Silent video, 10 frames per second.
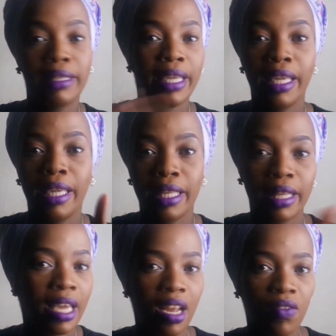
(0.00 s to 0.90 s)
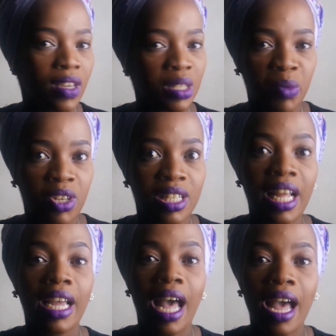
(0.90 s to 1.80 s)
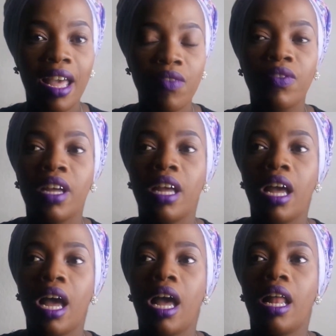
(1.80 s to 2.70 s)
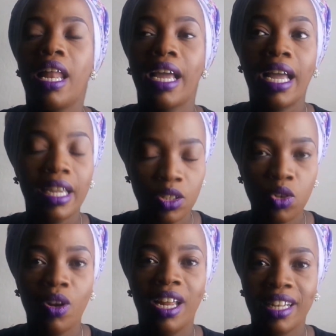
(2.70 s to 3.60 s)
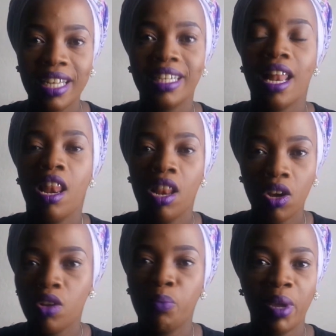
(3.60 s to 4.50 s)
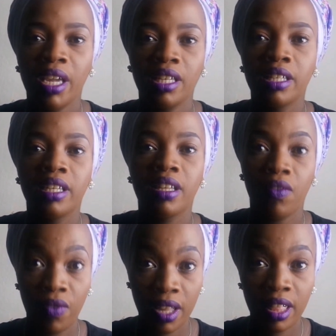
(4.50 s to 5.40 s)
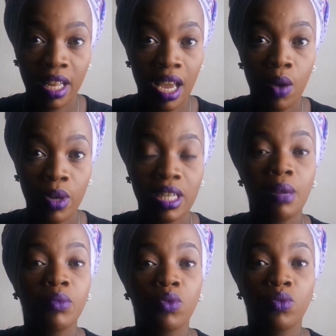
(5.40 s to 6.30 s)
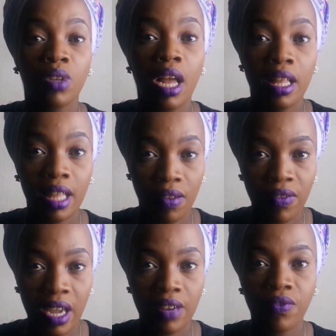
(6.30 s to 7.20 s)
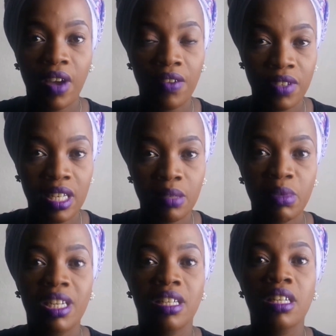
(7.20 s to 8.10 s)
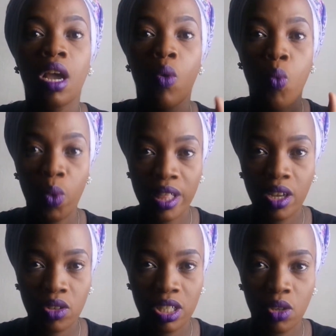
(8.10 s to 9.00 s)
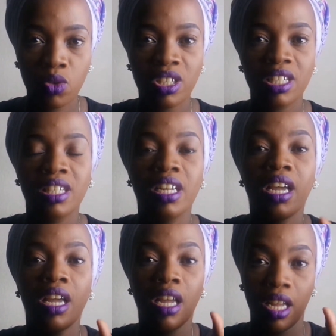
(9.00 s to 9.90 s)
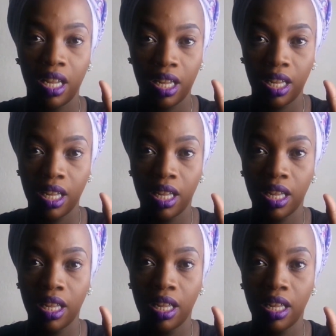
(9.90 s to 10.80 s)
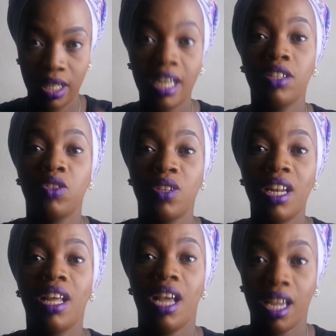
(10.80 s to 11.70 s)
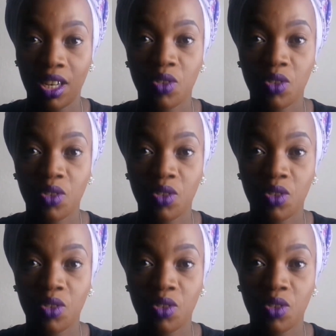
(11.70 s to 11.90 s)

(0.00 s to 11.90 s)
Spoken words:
thing that I've experienced. Like, I can tolerate a lot of pain. The fact that I went up to the 5 centimeters with oxytocin tells you that I can